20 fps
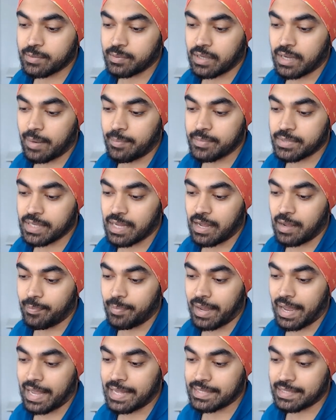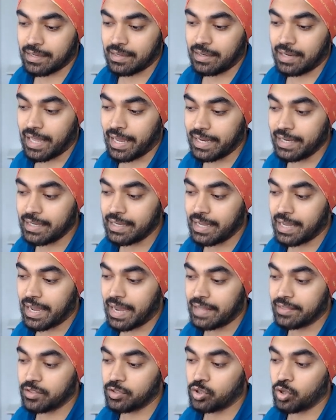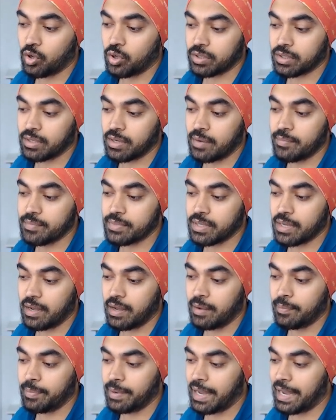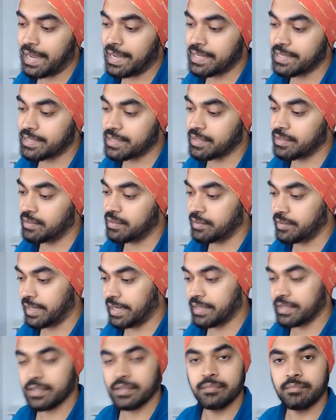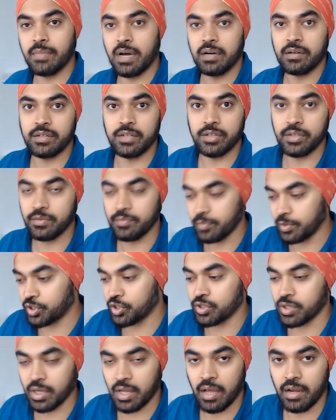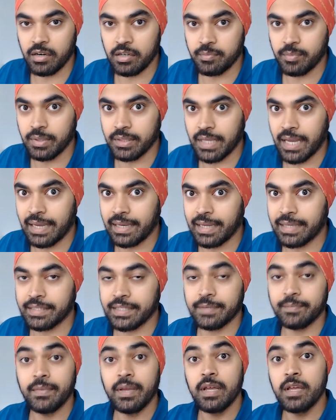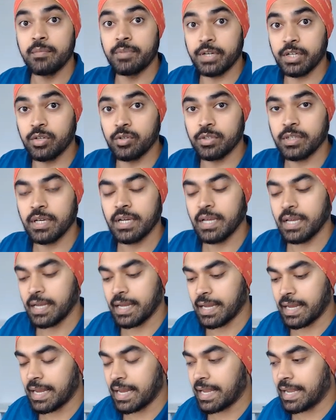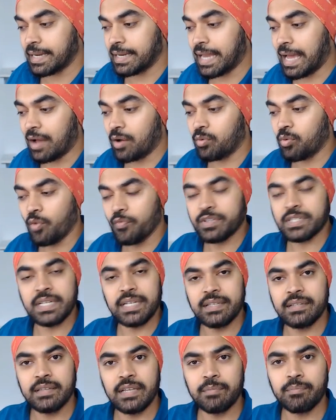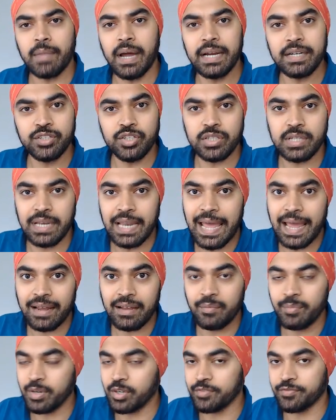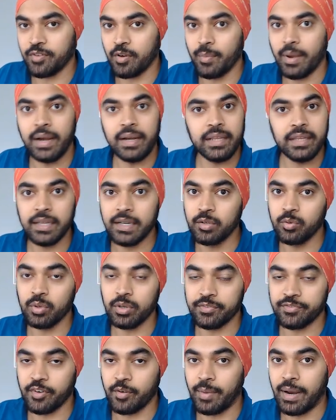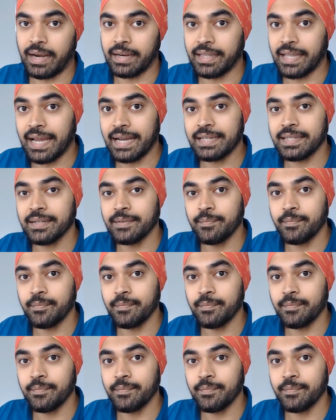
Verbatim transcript: comes up as a line and the dot comes up as a red marker, which is the current month highlighting. Pretty good. Now, obviously, it might just lack a bit of formatting, and you can format that.